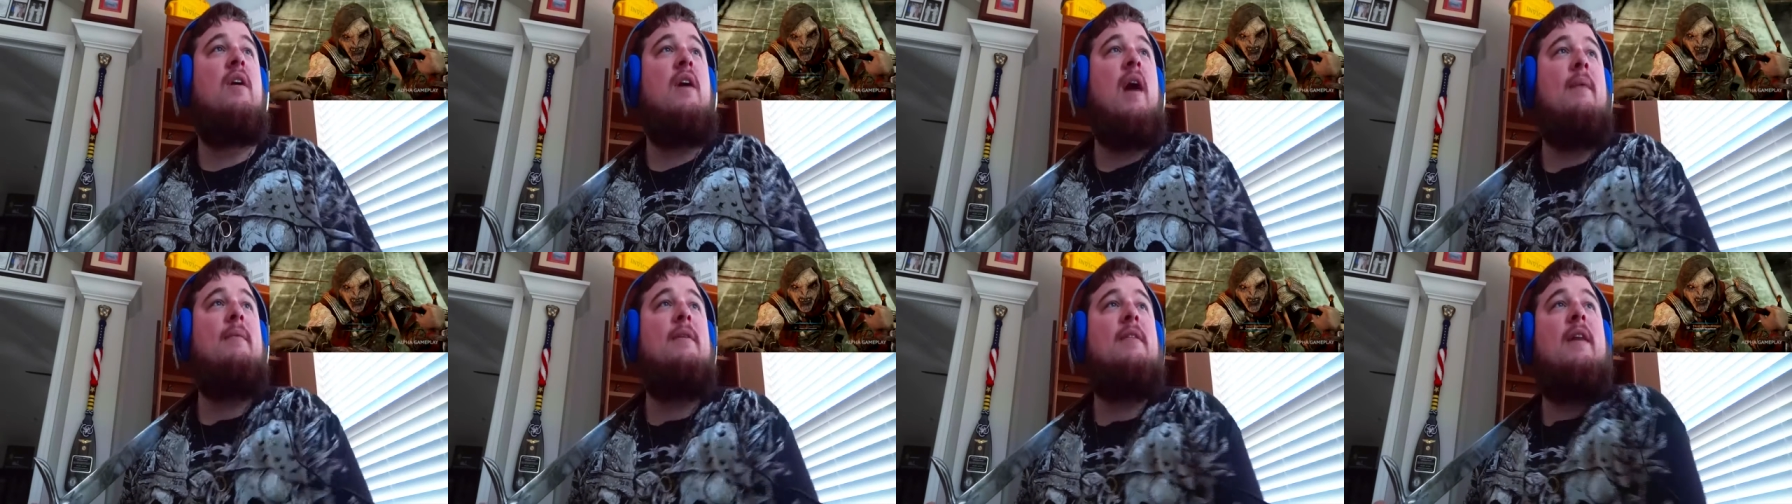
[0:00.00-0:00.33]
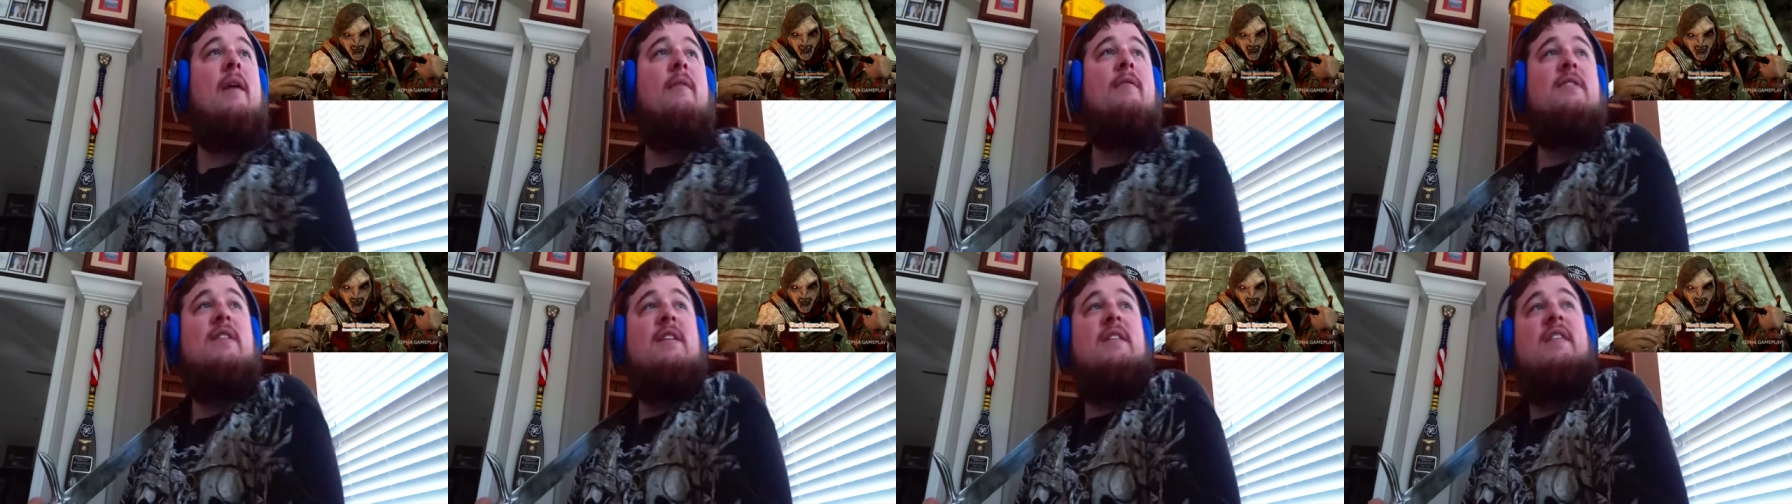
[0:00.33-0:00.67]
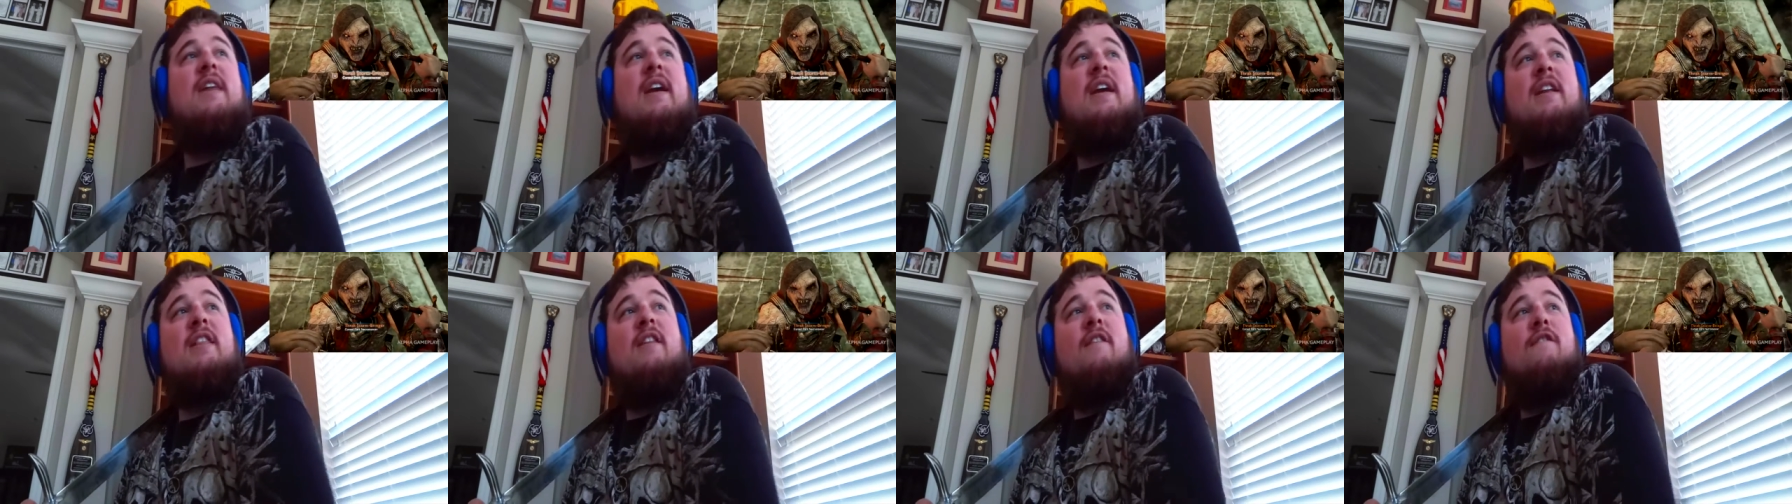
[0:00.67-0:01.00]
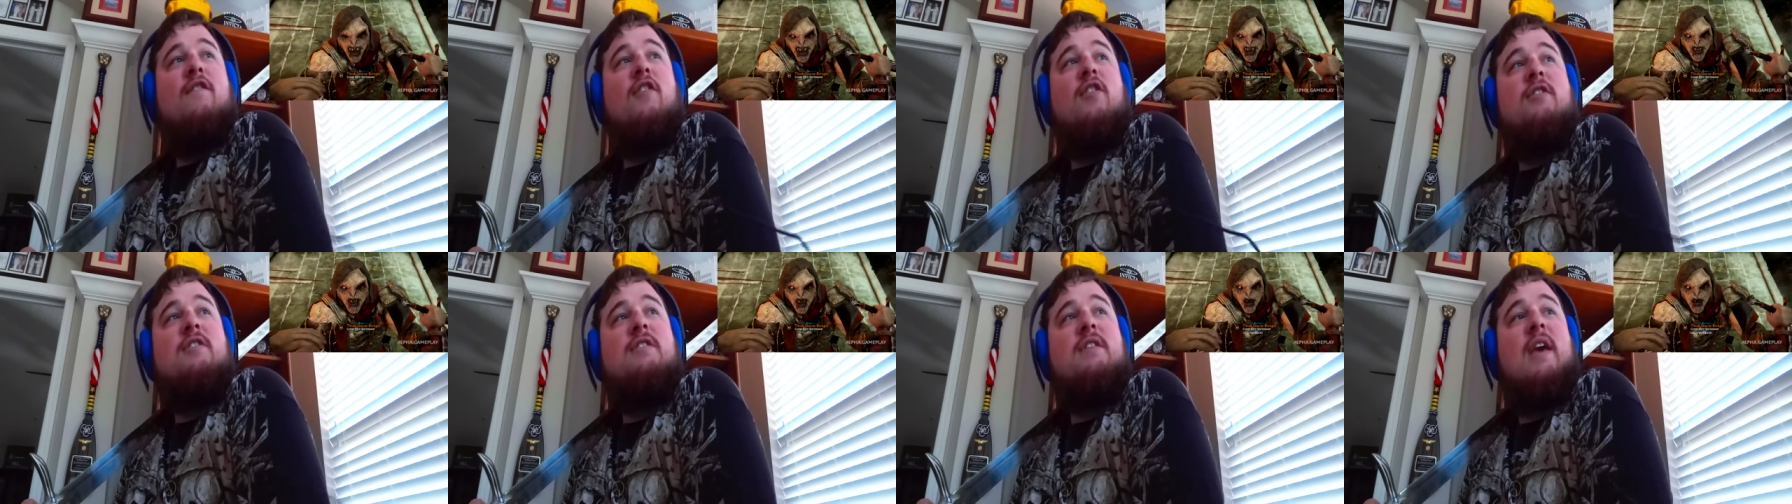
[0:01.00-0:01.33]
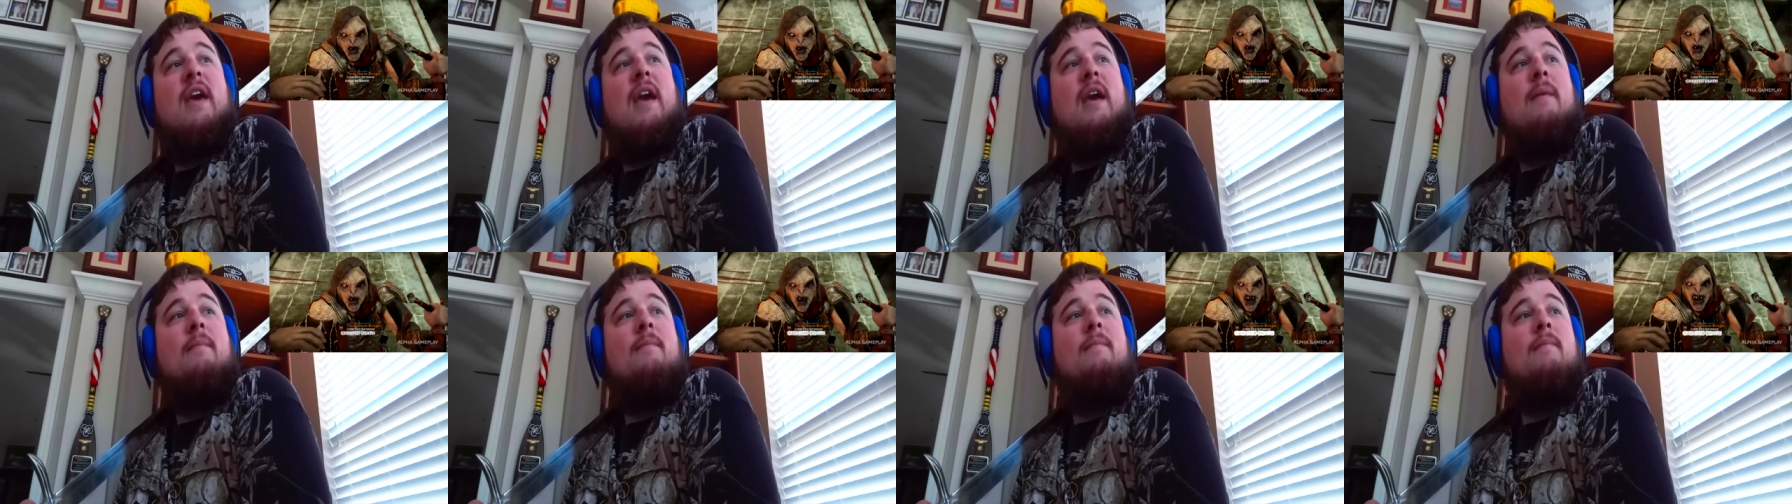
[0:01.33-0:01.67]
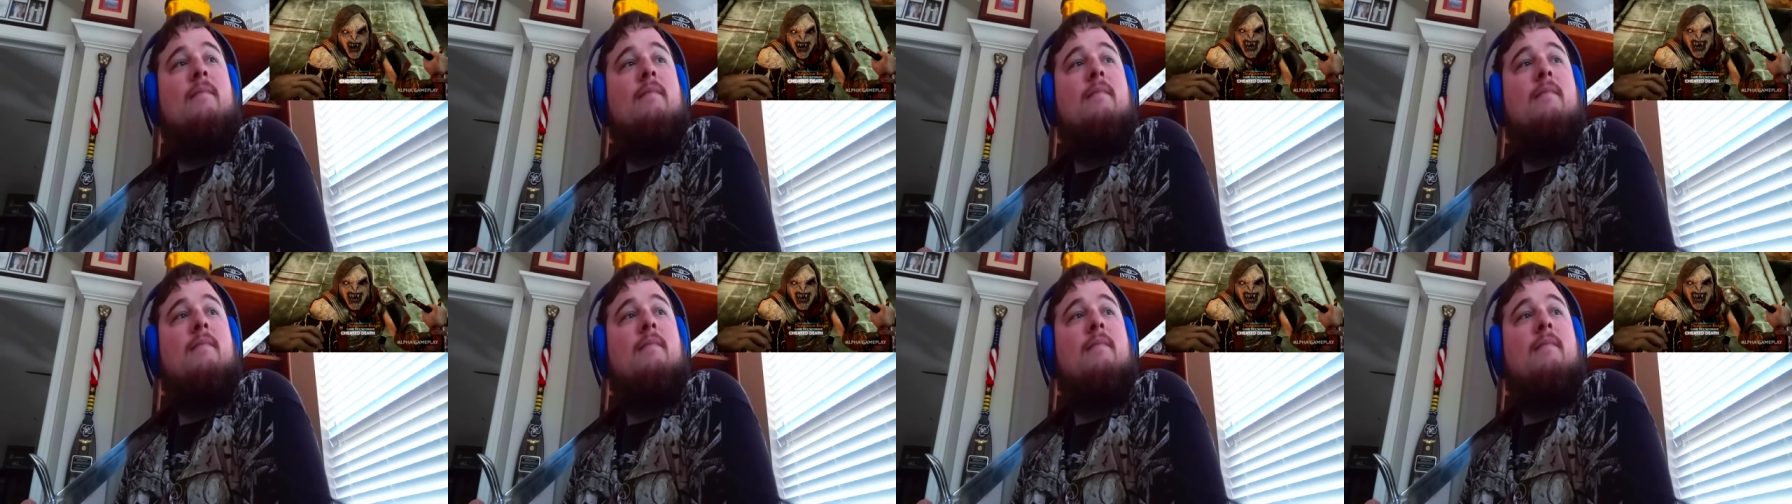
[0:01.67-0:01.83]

I mean, that was a thing in the first game.